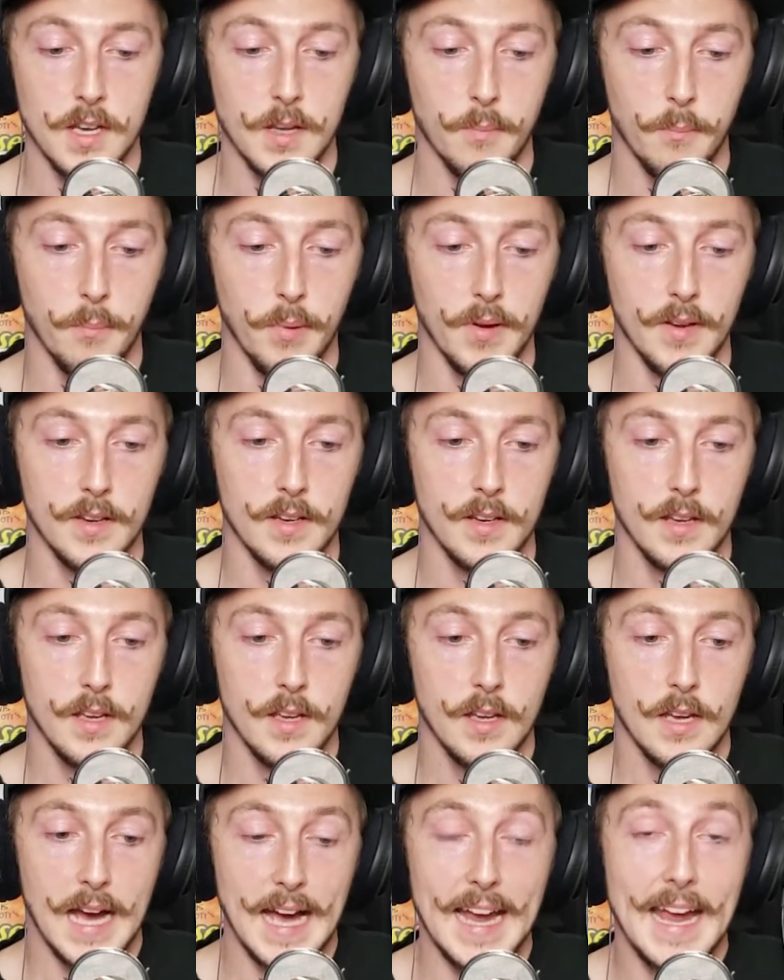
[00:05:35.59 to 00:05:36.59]
but
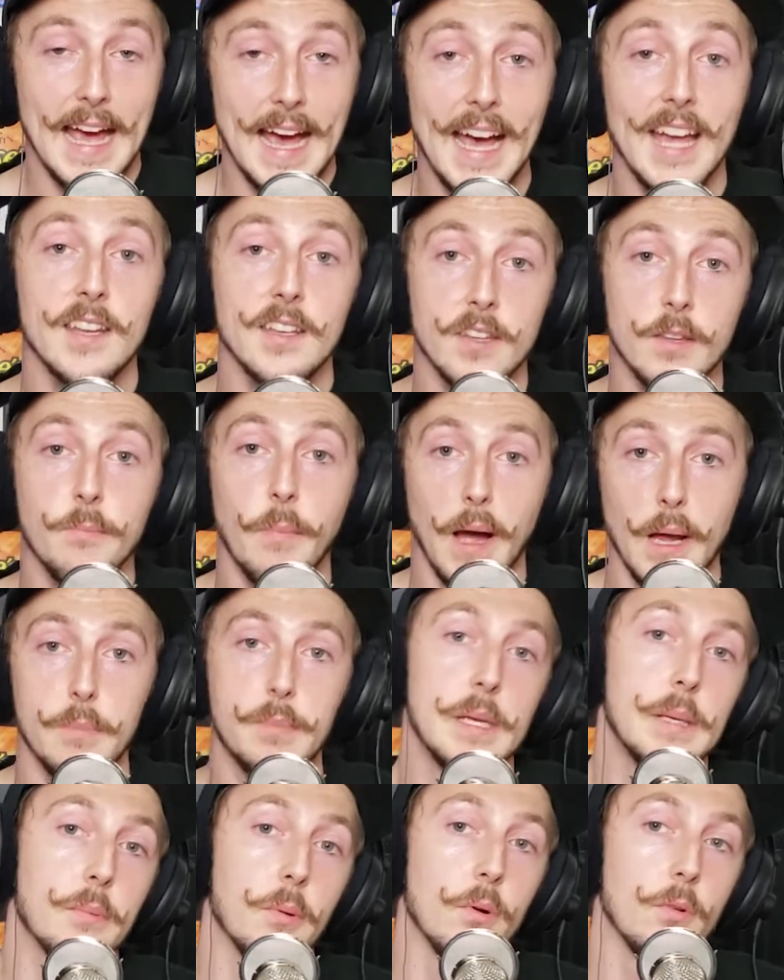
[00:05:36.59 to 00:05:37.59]
I had my
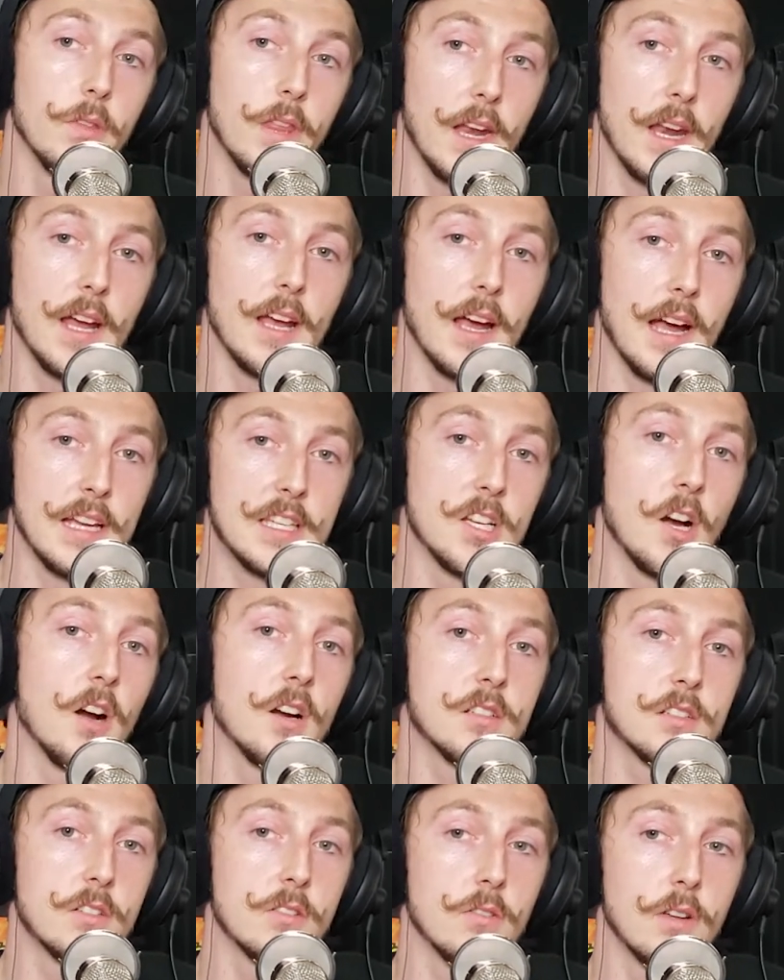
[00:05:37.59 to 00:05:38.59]
people that I
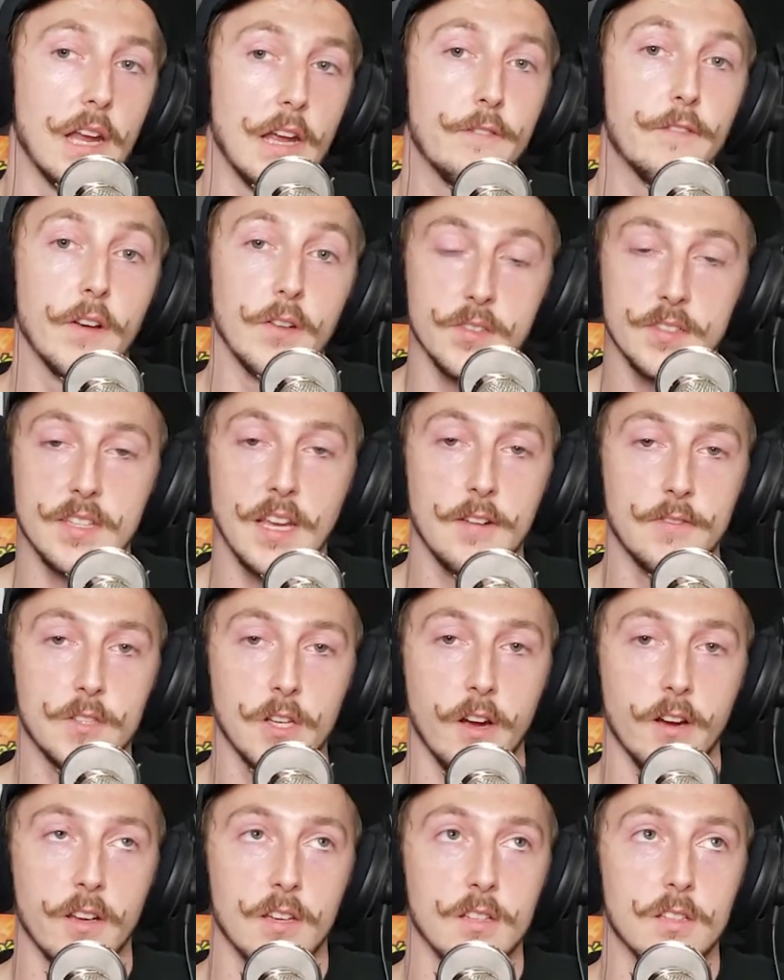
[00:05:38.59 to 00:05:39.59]
talked to and I felt safe
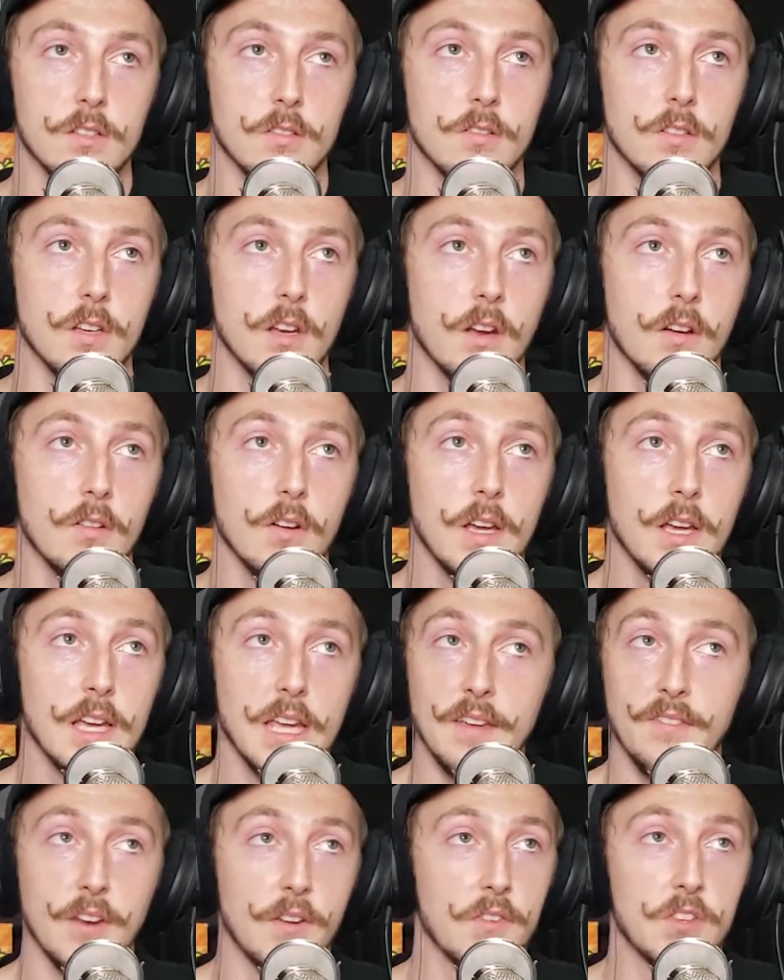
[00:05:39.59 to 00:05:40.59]
talking to, you know,
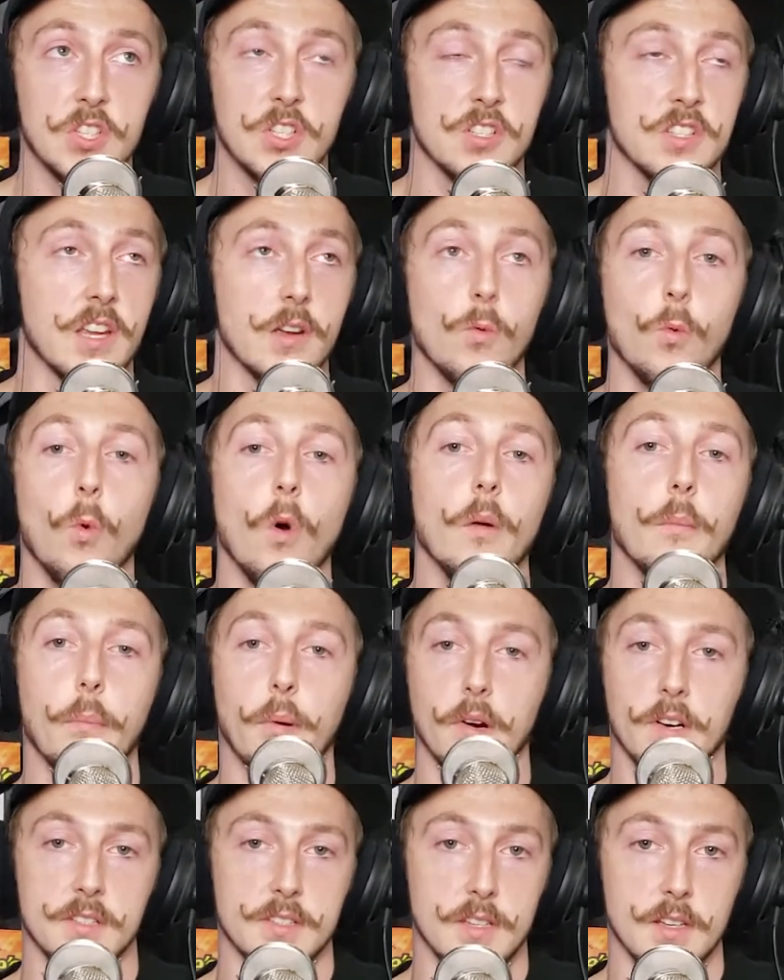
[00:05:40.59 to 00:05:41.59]
even if it's just like one
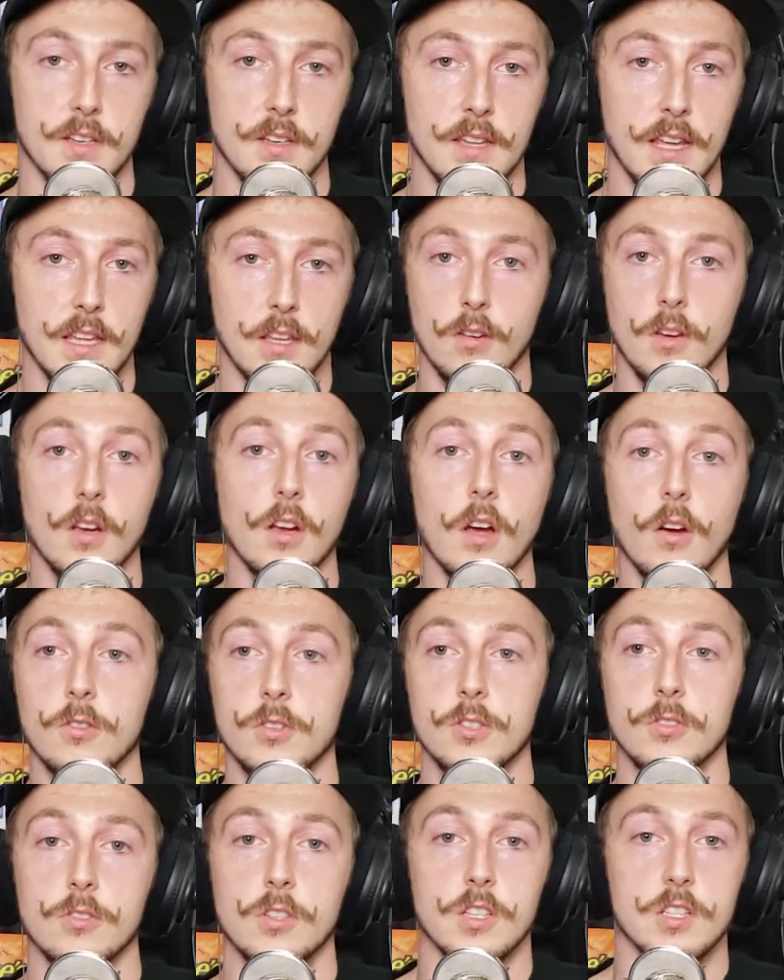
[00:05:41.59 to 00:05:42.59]
person that you can go
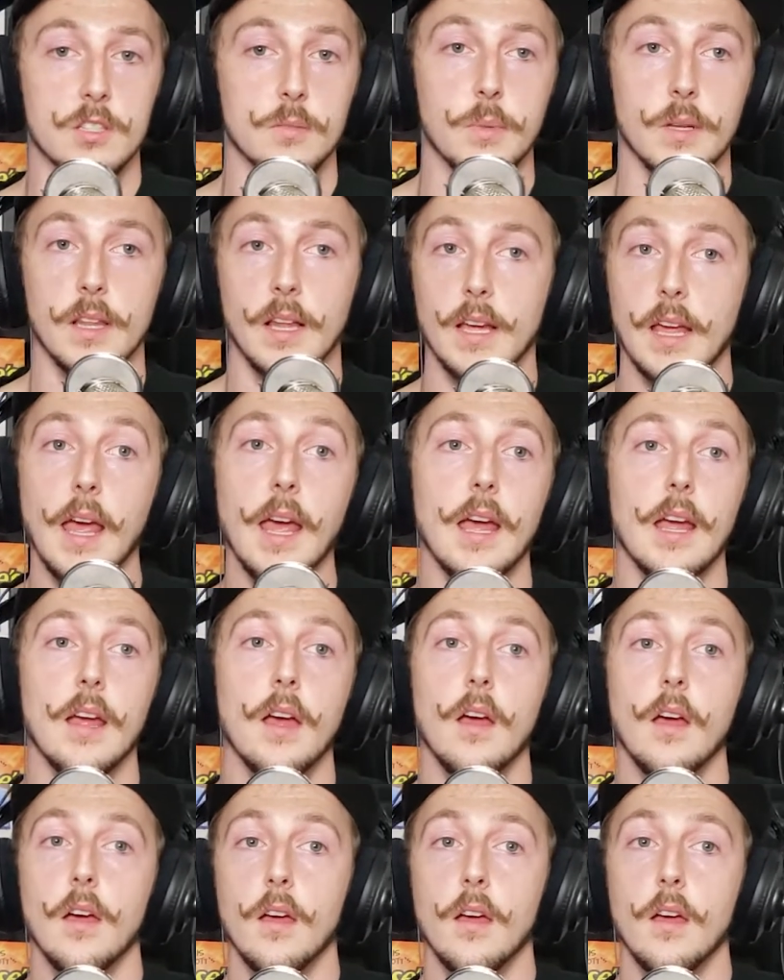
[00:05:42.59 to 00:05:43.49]
to just to be like, hey,